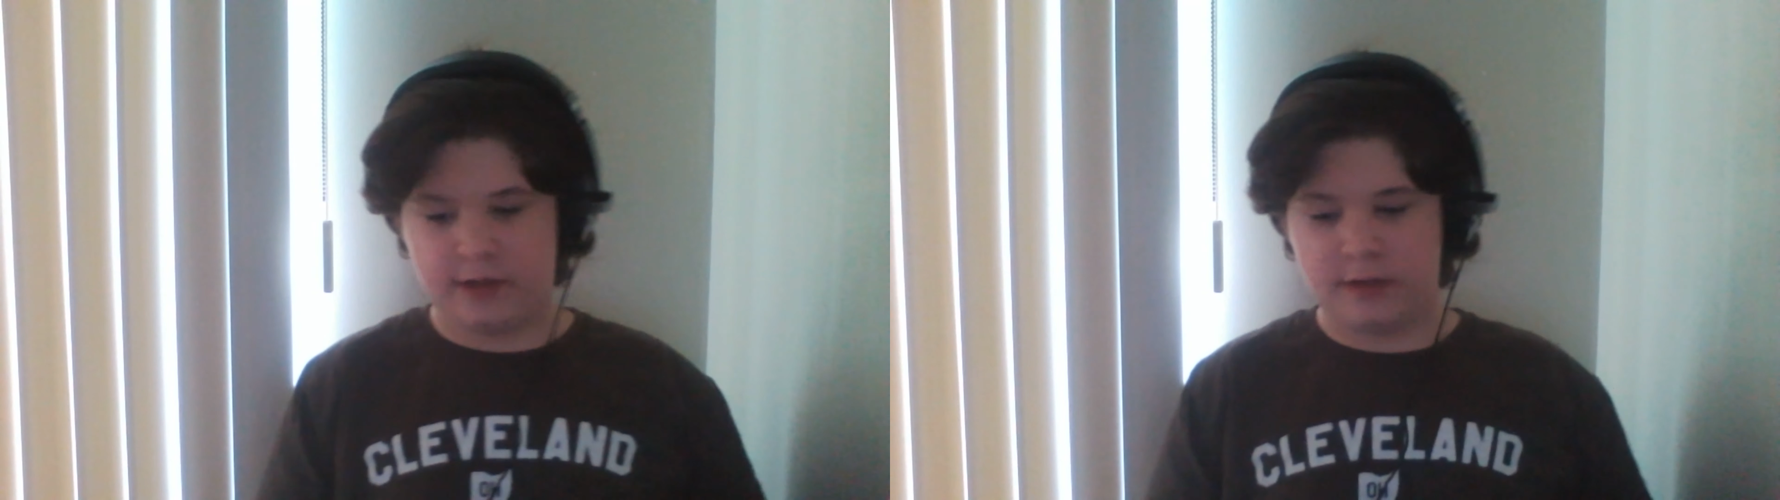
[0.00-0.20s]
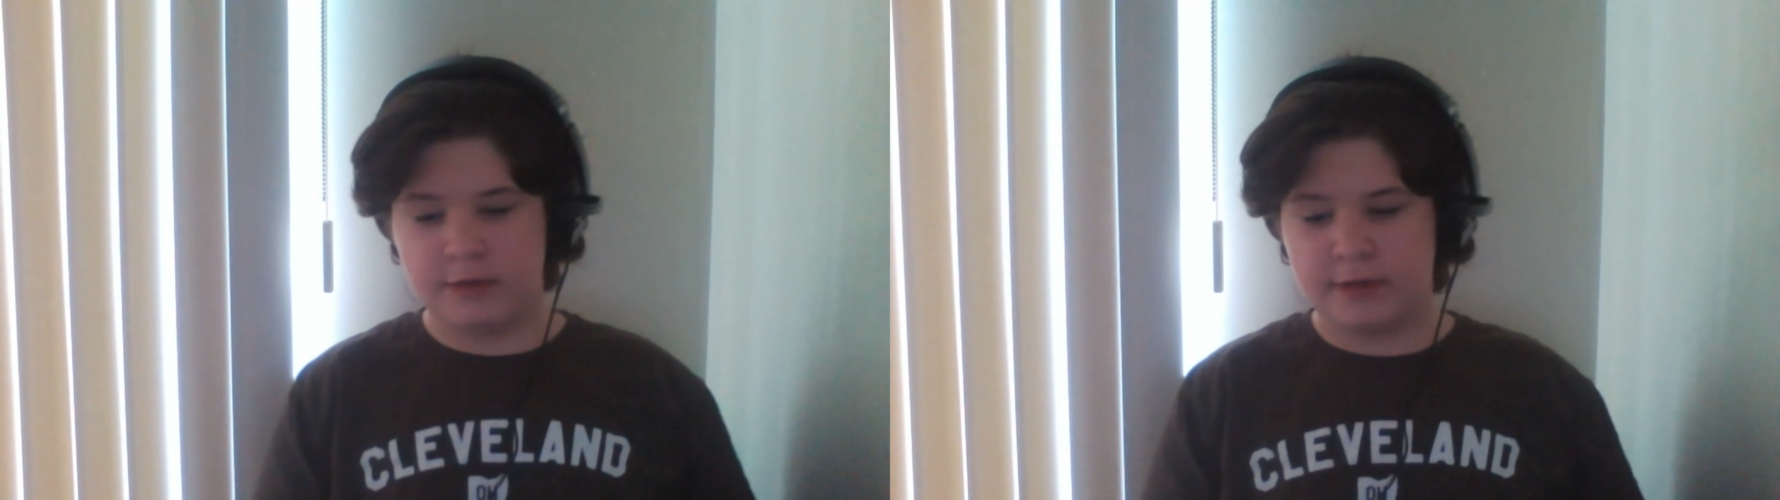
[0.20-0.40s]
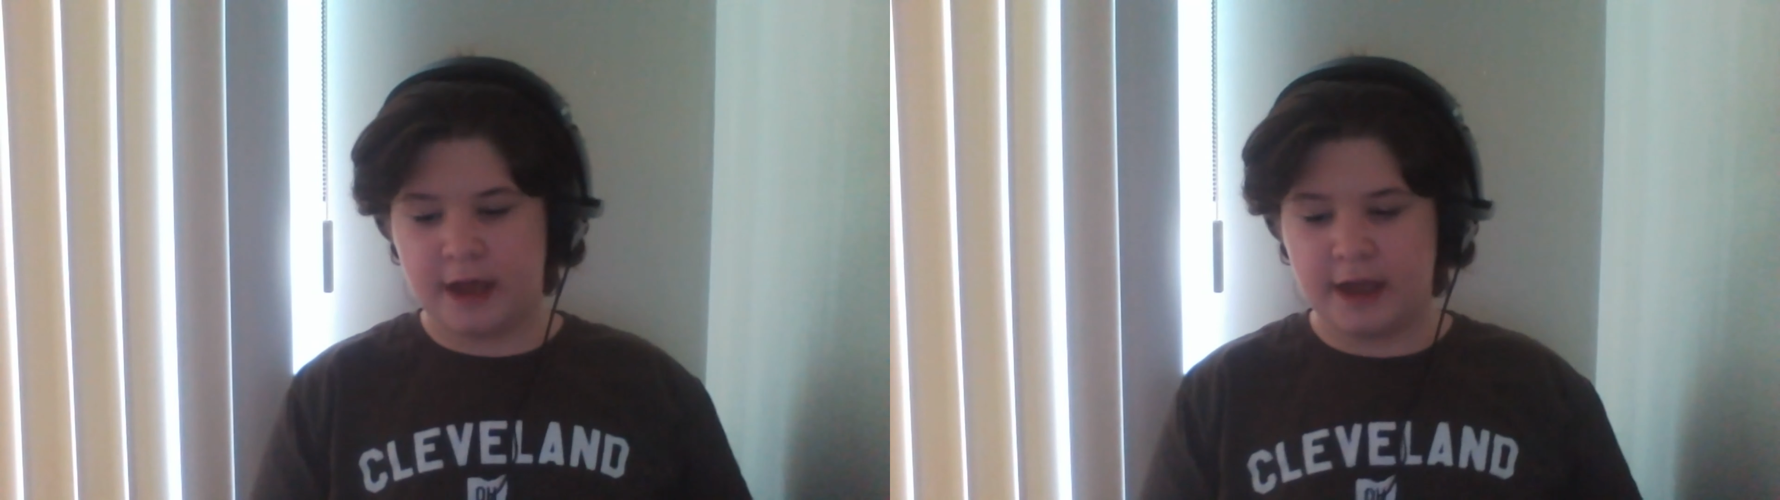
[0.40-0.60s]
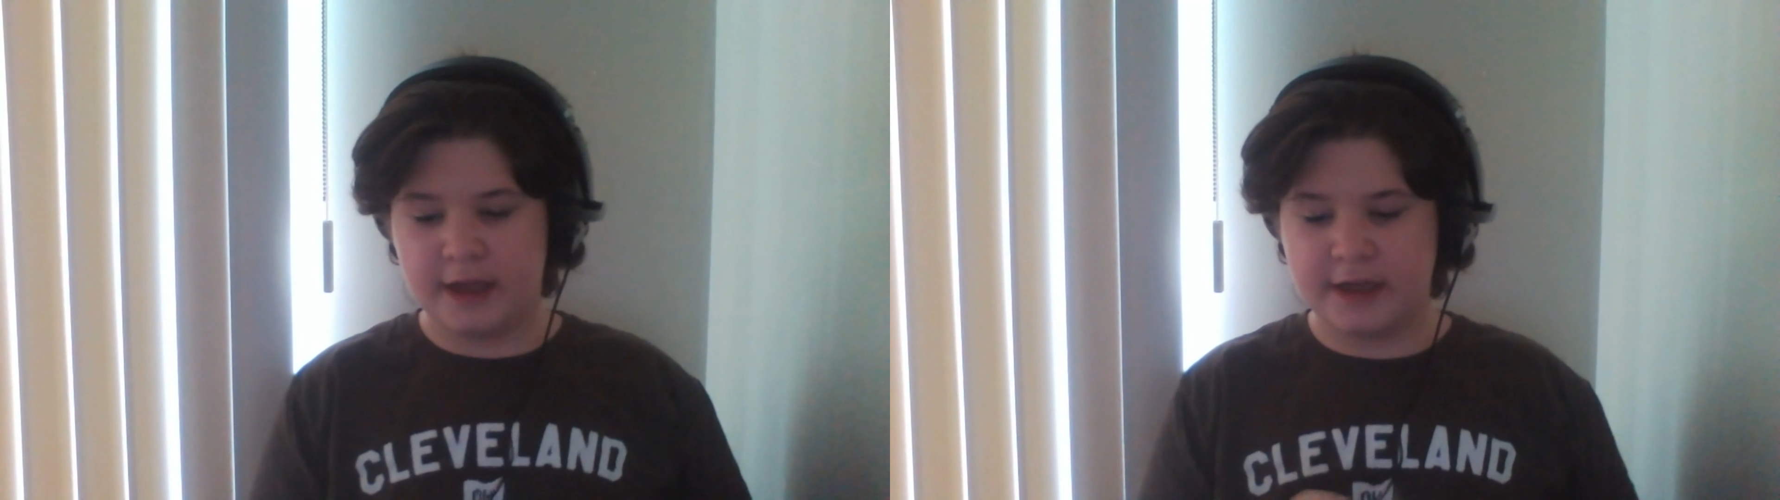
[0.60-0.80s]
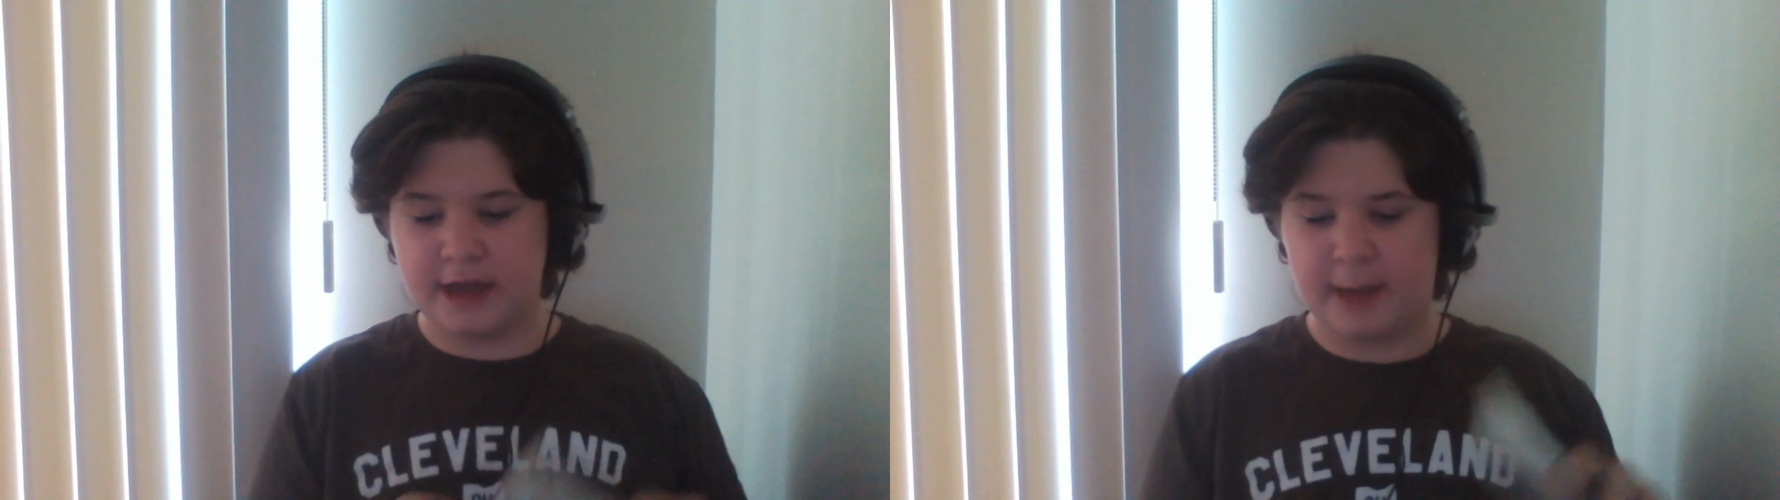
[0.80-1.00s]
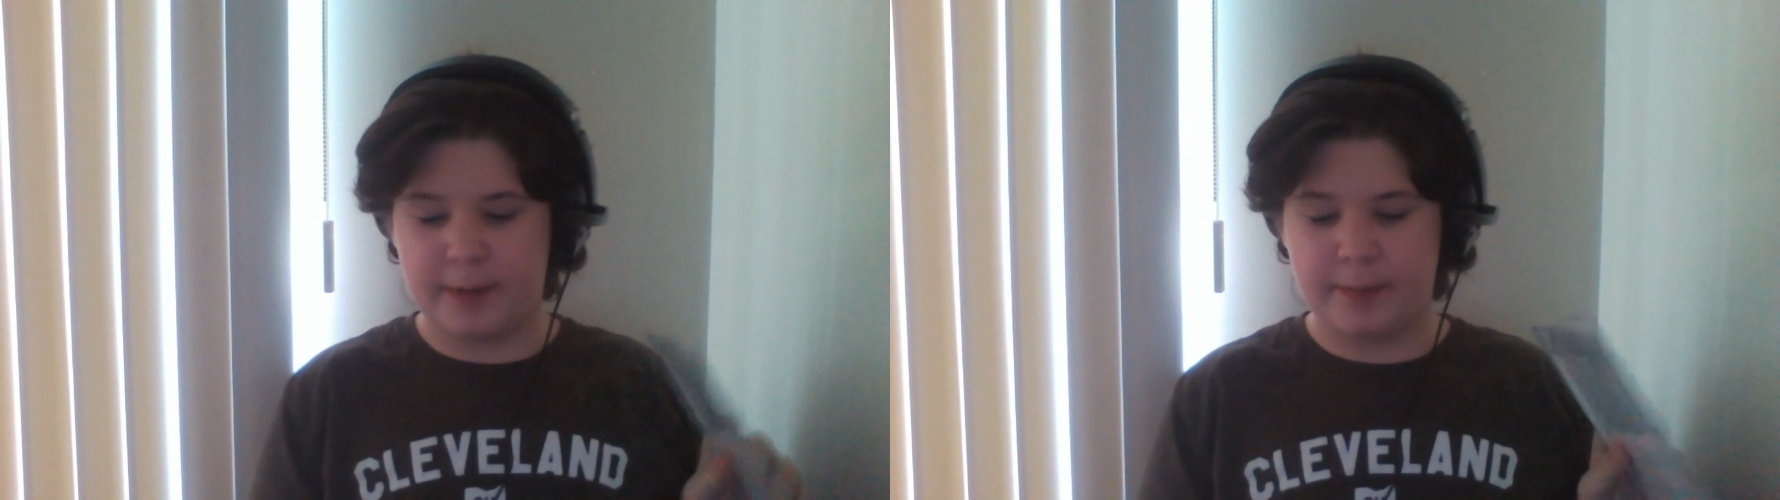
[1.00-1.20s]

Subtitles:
So a tie-in comic